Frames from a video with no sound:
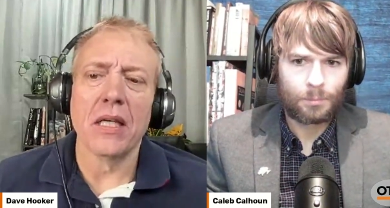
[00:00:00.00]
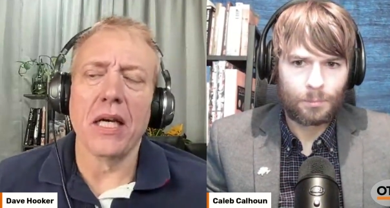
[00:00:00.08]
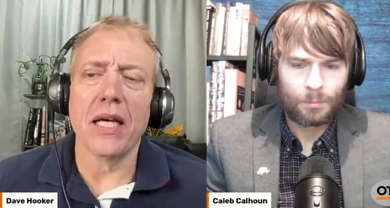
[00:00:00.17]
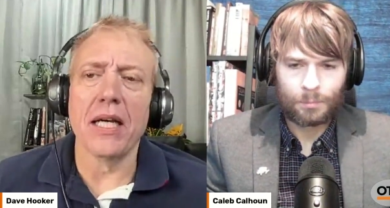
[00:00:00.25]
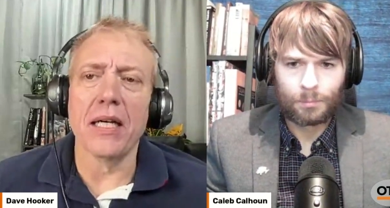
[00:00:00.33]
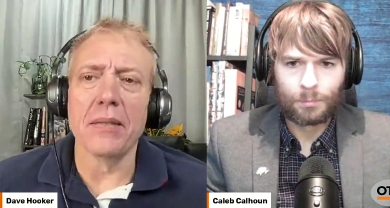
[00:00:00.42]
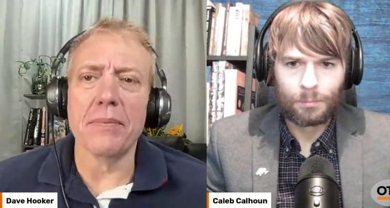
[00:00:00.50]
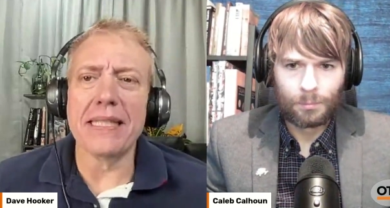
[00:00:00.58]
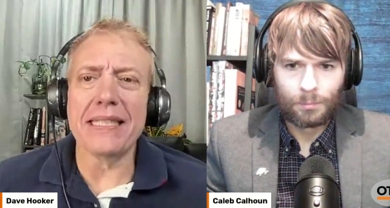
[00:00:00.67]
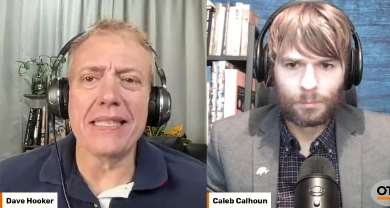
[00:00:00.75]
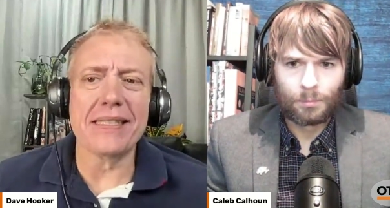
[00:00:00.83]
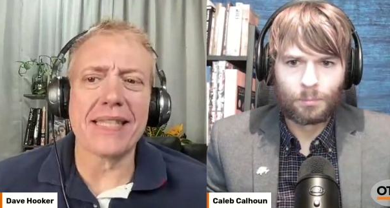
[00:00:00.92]
Speaker 1: Um, at
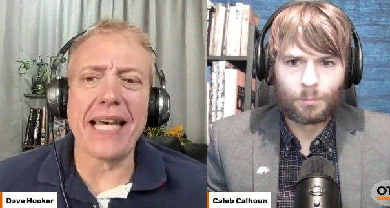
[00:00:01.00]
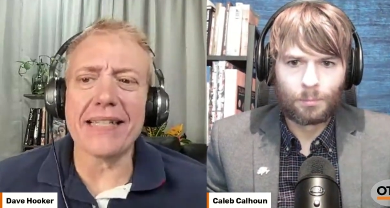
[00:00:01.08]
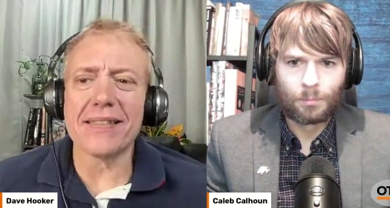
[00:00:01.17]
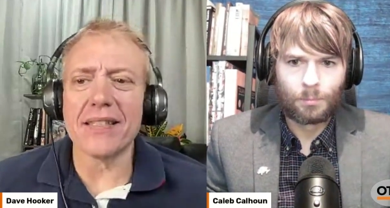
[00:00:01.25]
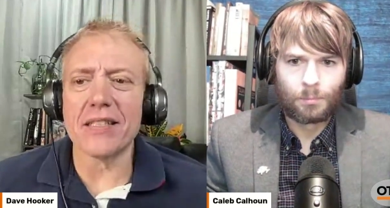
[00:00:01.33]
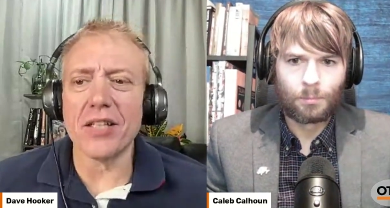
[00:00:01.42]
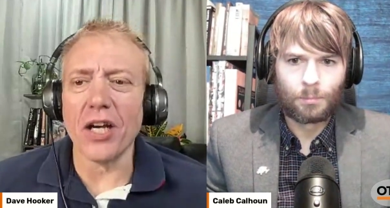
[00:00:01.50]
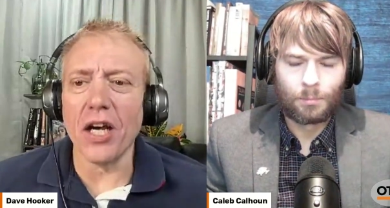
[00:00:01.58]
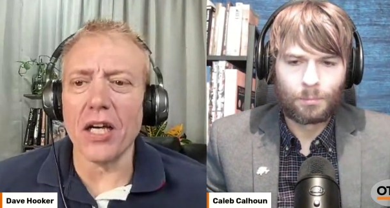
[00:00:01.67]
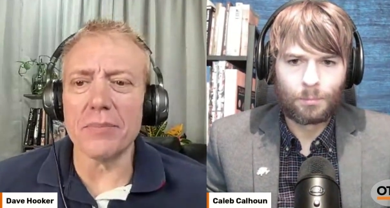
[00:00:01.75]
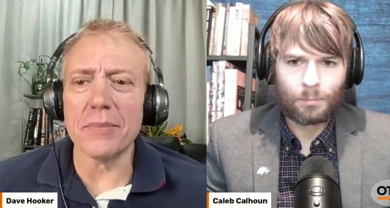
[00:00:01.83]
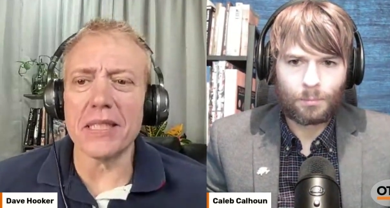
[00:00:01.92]
least that's the
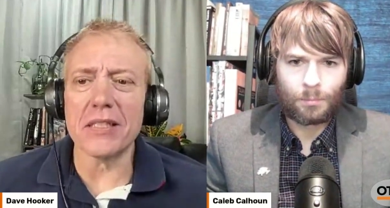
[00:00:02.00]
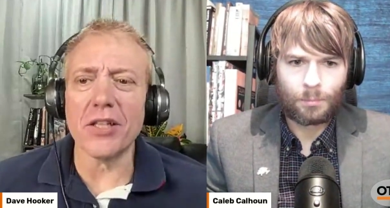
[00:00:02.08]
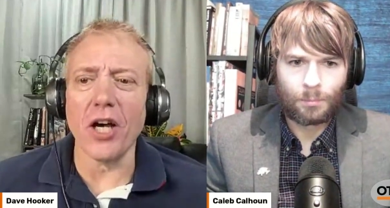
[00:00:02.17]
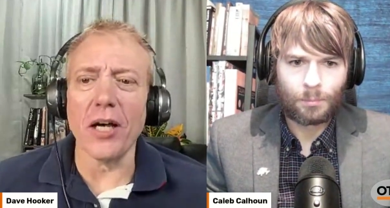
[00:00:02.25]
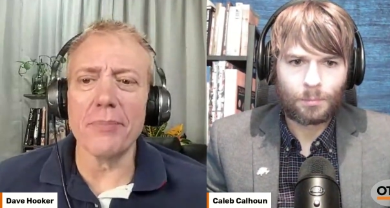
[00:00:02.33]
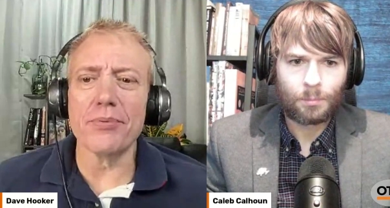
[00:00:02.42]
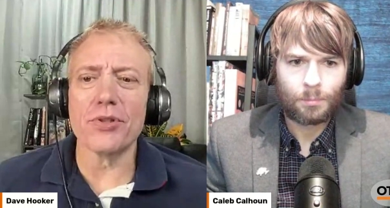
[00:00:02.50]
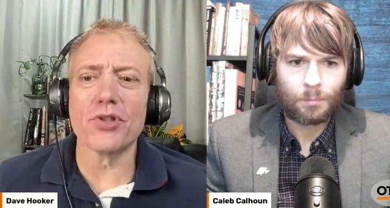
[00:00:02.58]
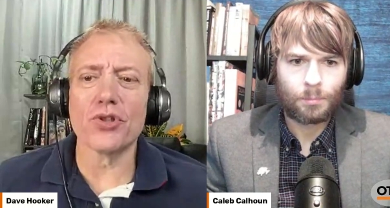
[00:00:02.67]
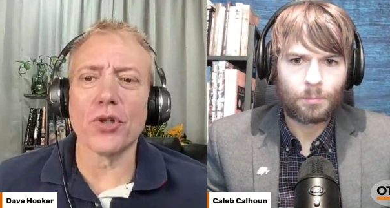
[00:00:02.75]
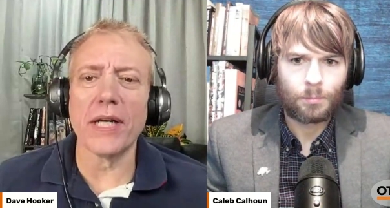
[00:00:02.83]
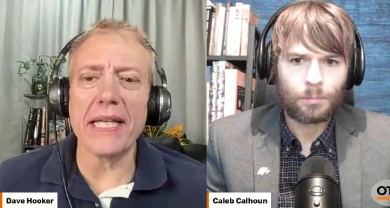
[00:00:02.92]
talk. But Dobbs
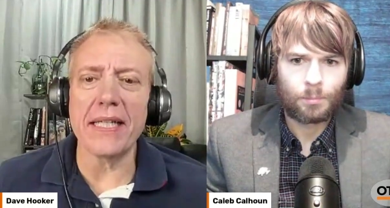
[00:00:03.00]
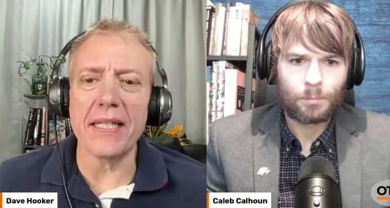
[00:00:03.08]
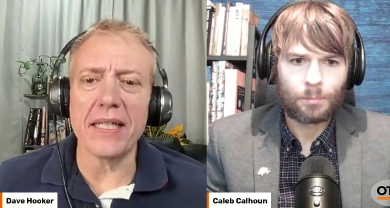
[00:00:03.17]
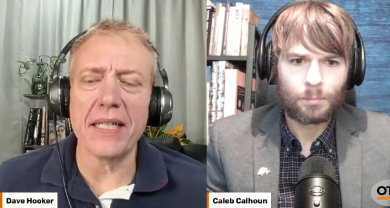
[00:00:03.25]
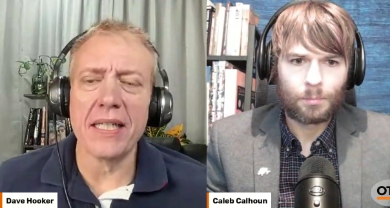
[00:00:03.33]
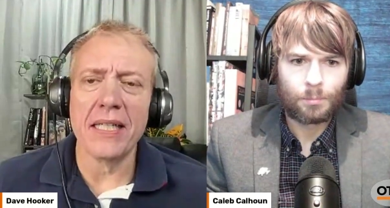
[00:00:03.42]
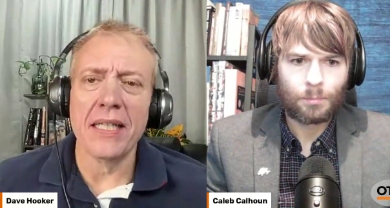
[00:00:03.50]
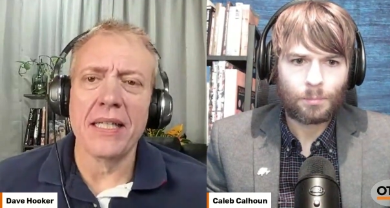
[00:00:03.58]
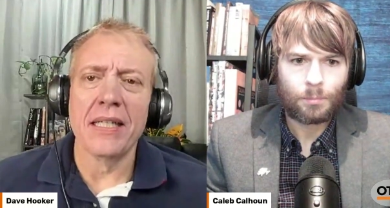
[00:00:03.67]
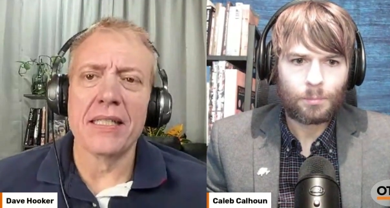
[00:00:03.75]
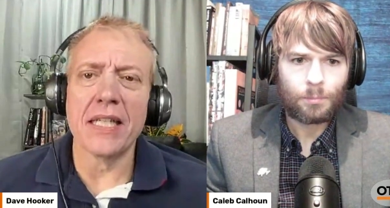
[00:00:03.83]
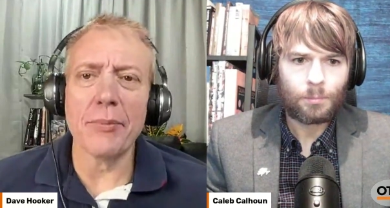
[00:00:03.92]
traded.
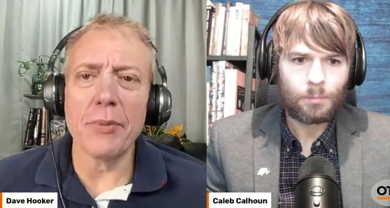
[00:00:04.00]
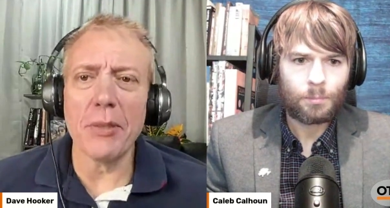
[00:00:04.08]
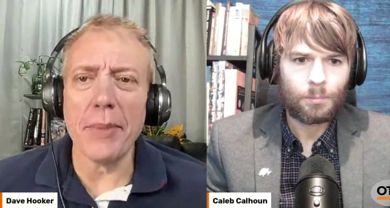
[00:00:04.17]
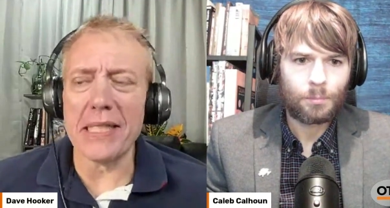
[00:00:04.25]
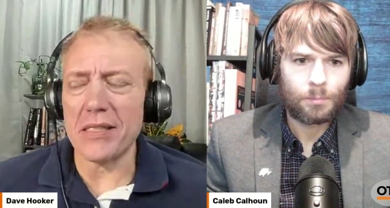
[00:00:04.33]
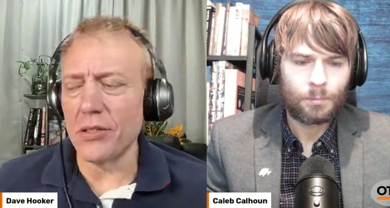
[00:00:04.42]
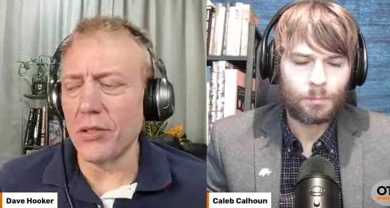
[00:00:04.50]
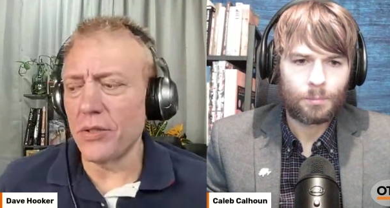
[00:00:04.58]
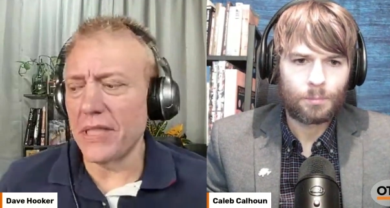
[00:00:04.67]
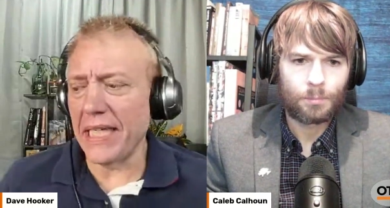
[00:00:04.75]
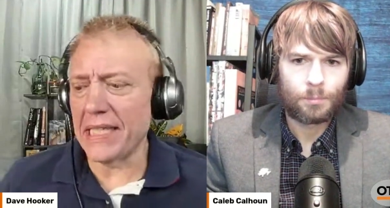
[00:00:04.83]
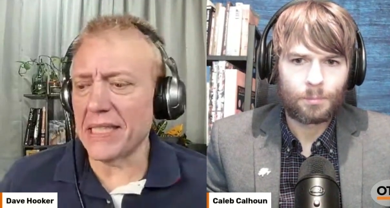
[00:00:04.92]
Tell me about his new
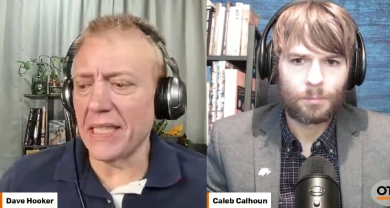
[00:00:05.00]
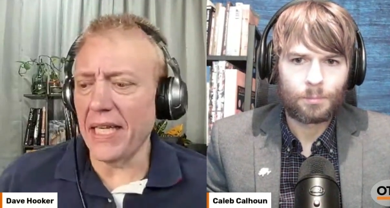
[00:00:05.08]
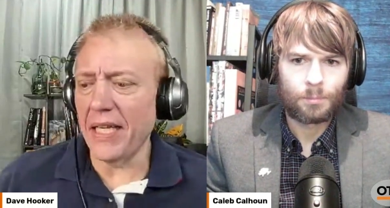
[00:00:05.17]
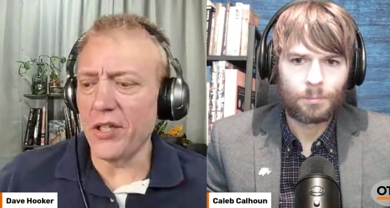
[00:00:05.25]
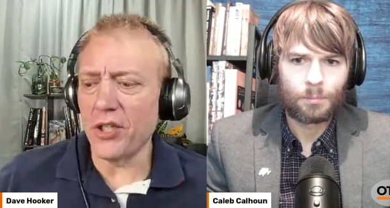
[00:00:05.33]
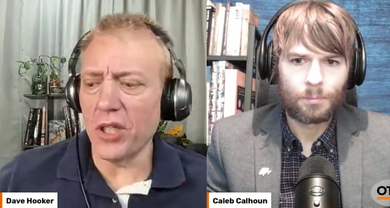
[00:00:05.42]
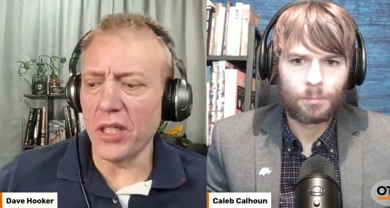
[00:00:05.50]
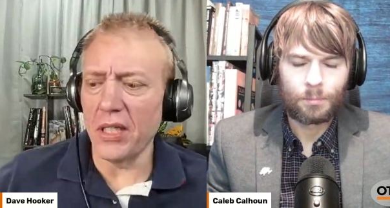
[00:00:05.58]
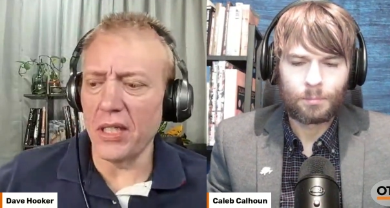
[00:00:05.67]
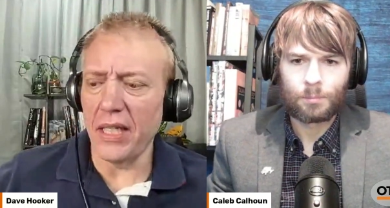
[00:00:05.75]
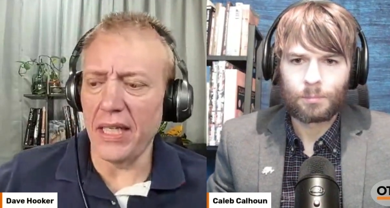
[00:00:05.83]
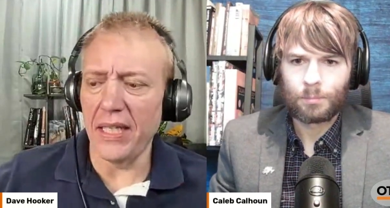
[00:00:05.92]

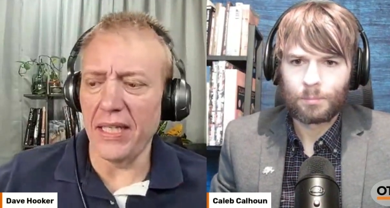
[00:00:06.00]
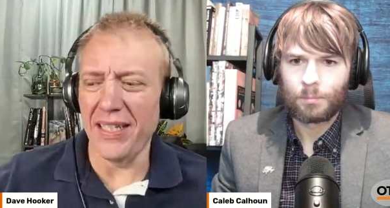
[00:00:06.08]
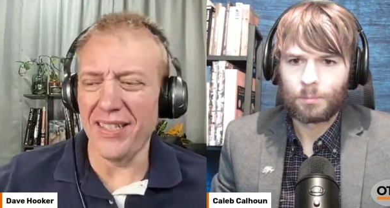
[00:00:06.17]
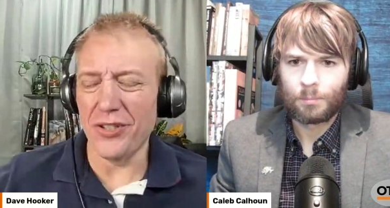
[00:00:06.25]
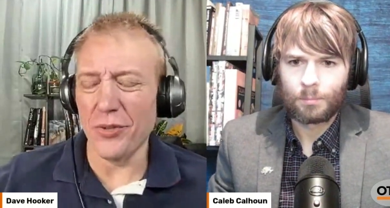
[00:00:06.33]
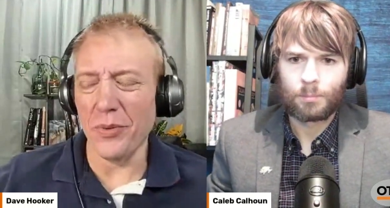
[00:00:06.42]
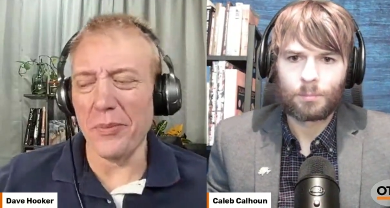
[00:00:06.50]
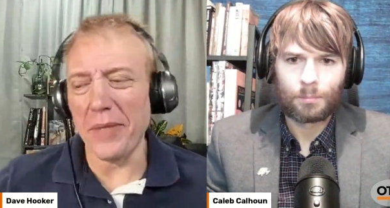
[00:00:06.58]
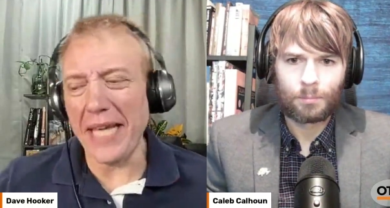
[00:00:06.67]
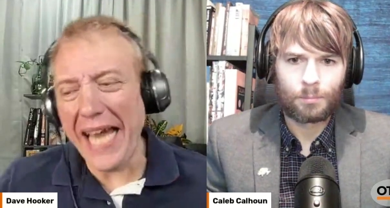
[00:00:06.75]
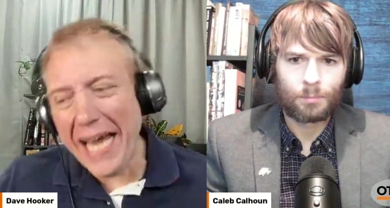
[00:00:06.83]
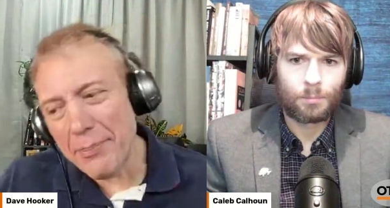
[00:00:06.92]
destination. And should we
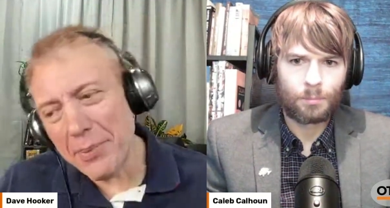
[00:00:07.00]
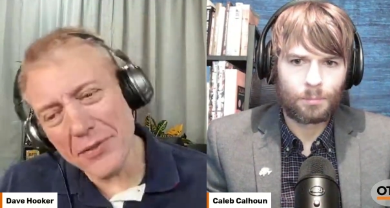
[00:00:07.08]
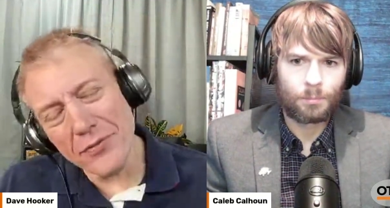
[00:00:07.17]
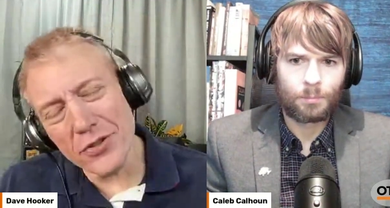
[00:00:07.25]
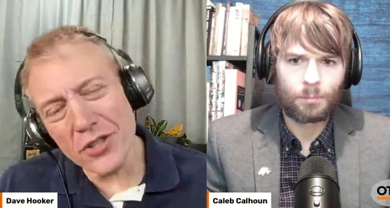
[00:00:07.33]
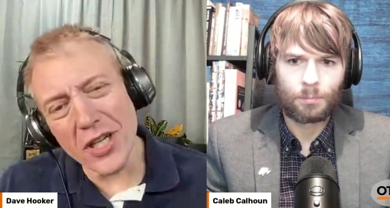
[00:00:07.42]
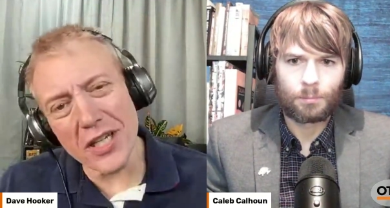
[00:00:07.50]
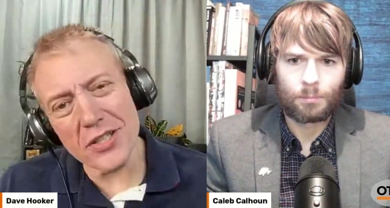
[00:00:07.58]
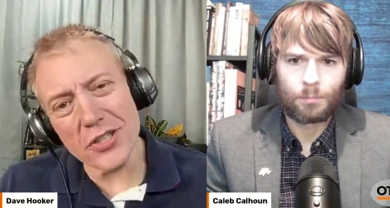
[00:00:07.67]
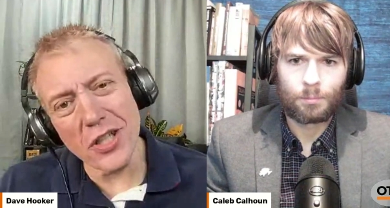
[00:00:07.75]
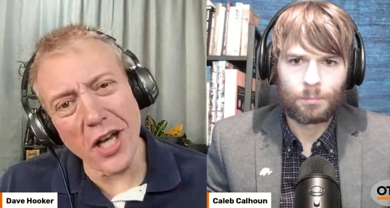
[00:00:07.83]
be happy for Josh